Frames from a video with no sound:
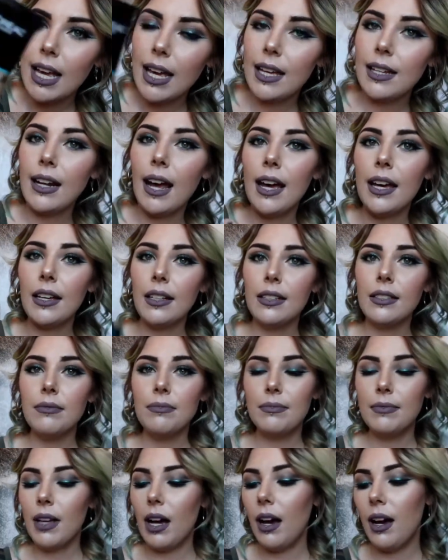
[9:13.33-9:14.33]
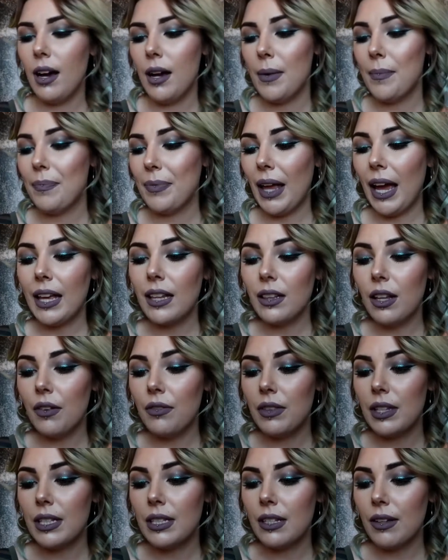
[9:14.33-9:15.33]
And I
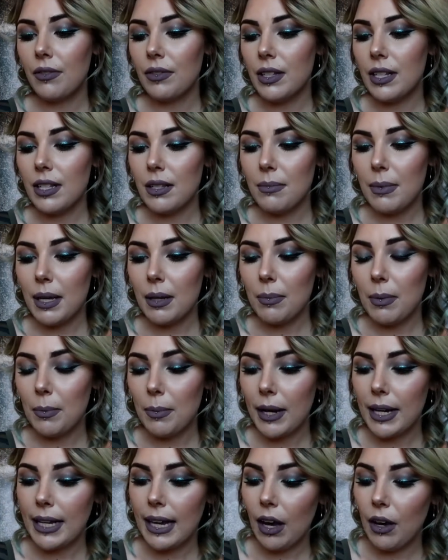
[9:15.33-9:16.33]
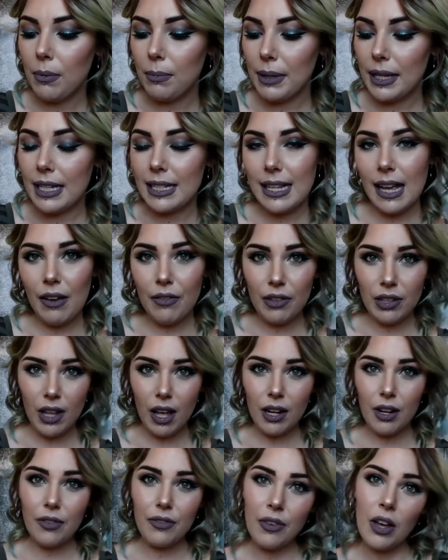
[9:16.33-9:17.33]
love this stuff. It doesn't make me break out, and because I have a
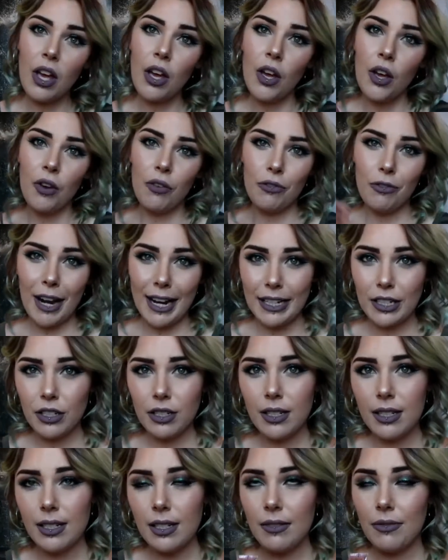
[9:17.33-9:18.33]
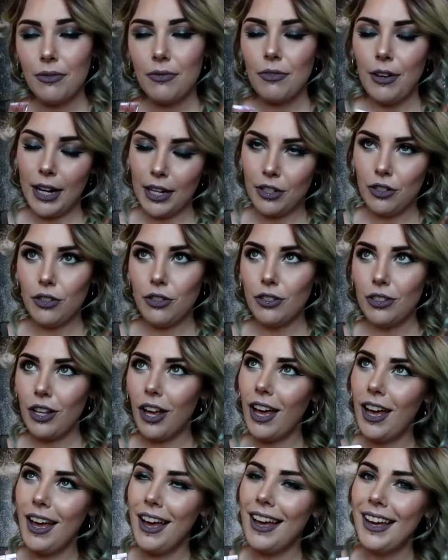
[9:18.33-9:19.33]
lot of freckles,
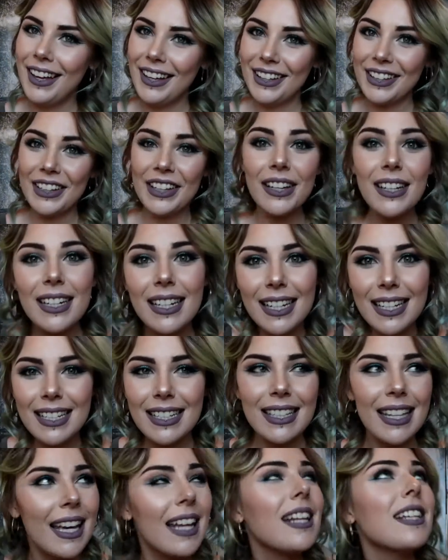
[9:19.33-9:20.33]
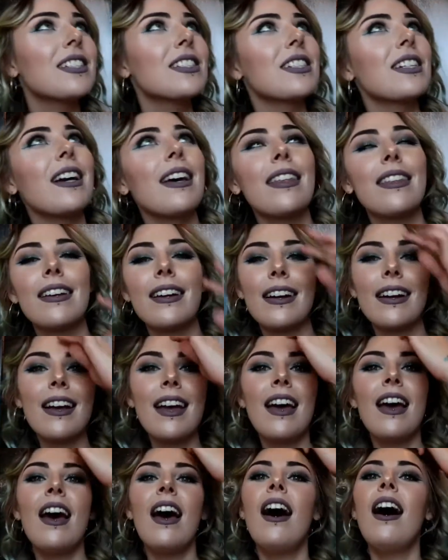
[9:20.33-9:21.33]
goodness, get it together,
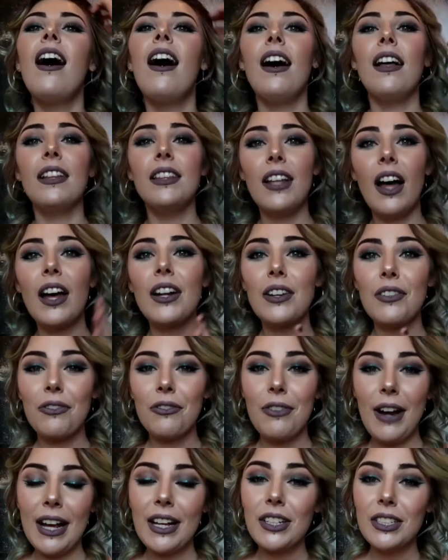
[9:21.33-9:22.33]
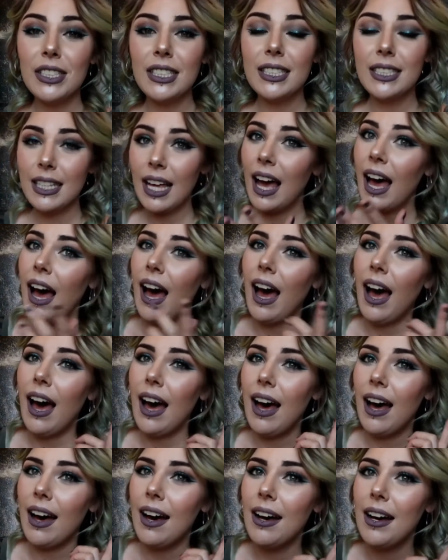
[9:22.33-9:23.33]
a lot of freckles,
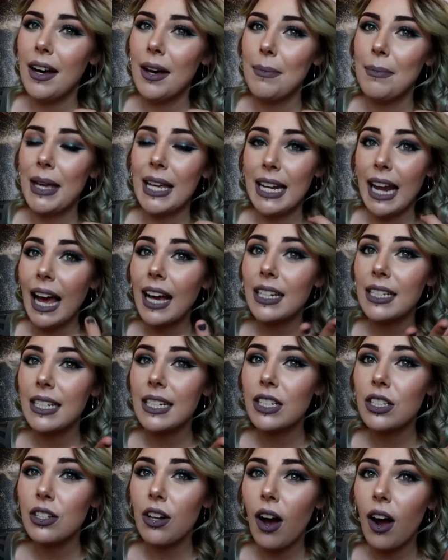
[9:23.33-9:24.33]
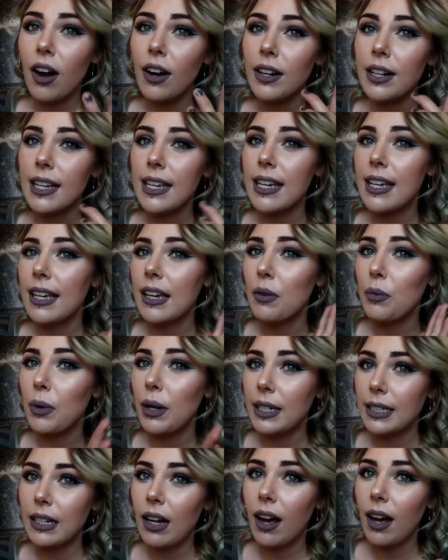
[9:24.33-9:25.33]
and acne scarring and
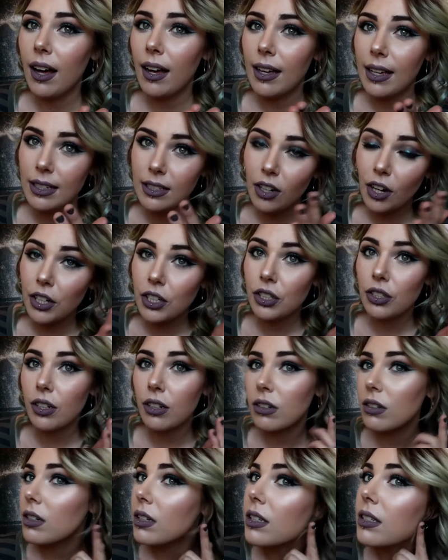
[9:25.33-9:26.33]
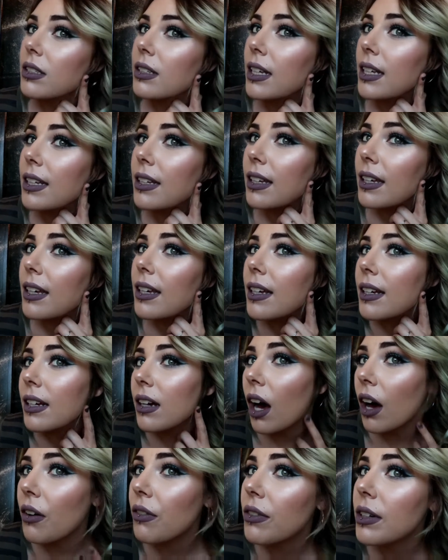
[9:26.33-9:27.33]
whatnot, and dark circles, like,
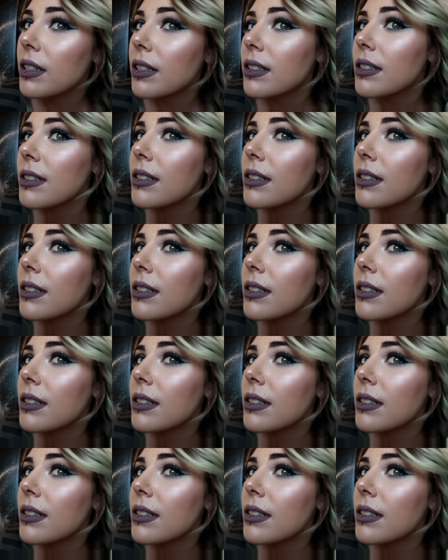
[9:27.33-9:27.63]
it covers.